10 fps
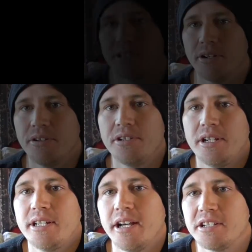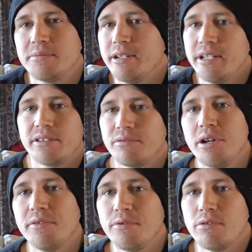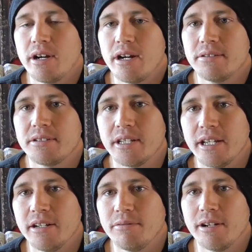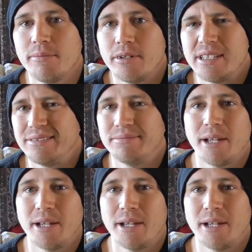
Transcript: So it usually takes me three to four hours to edit one of my,